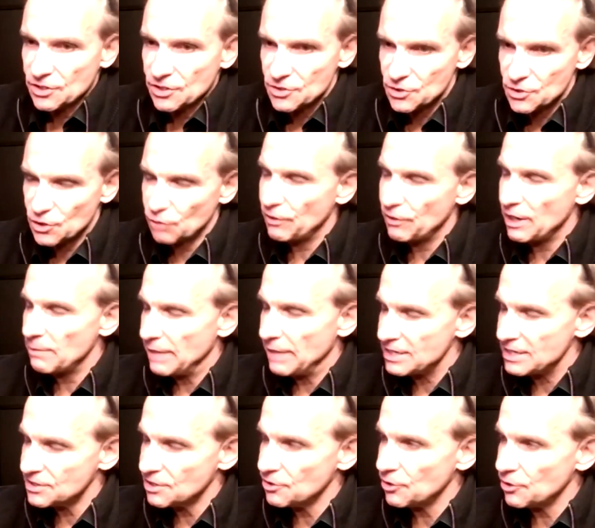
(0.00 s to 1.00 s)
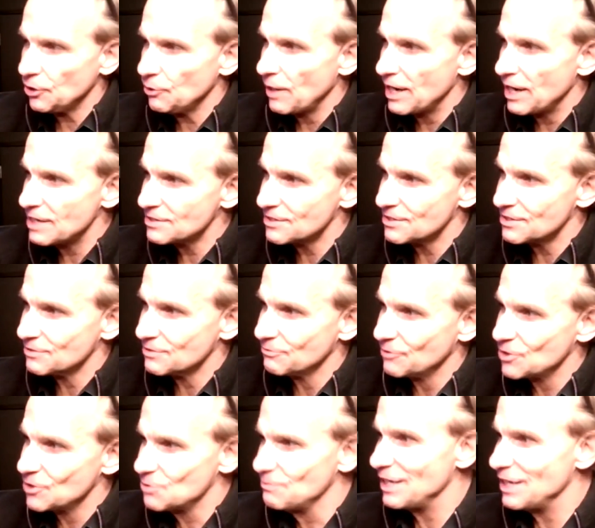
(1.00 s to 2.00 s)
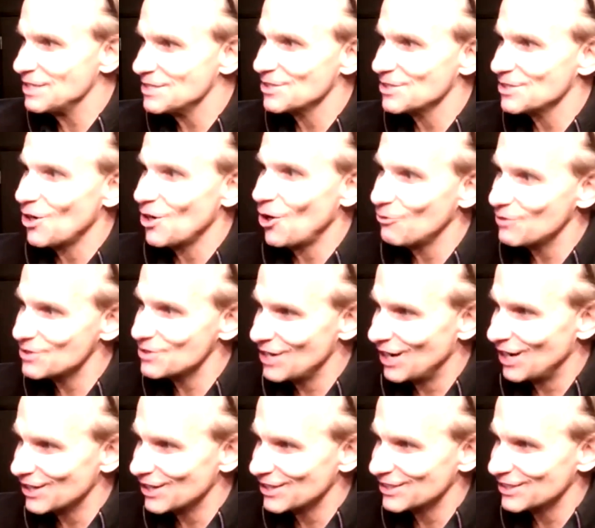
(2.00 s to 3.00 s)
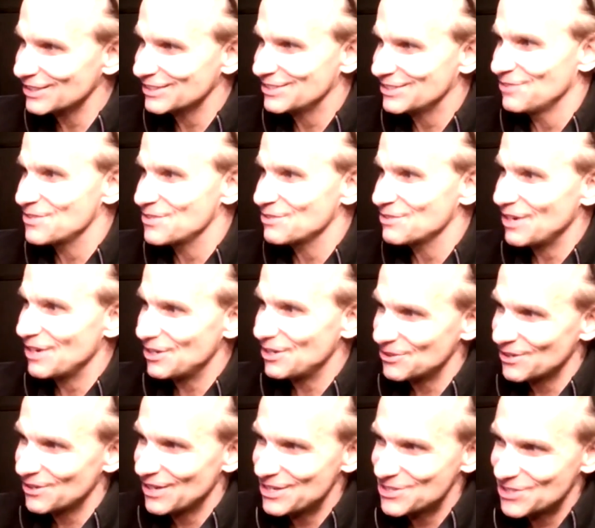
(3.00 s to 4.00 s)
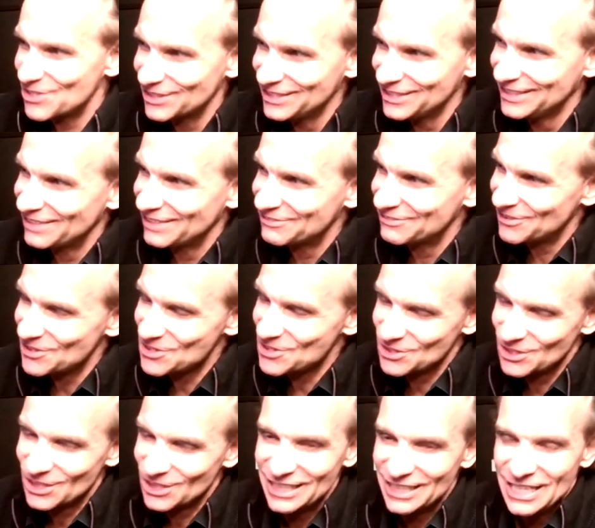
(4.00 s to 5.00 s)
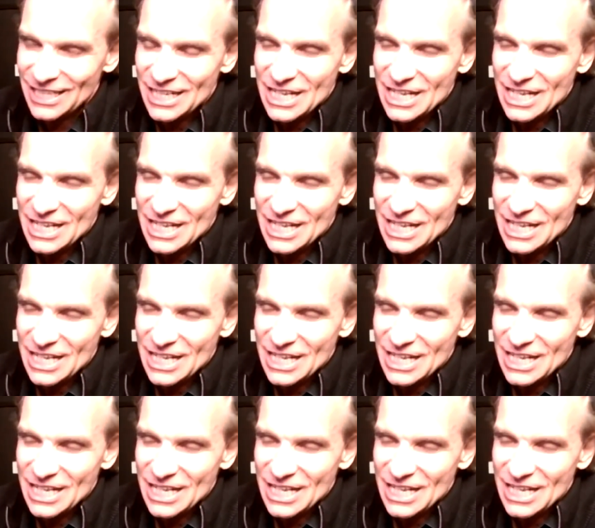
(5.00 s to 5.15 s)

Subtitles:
So we are based in the US, which makes it always harder in terms of regulation, unfortunately.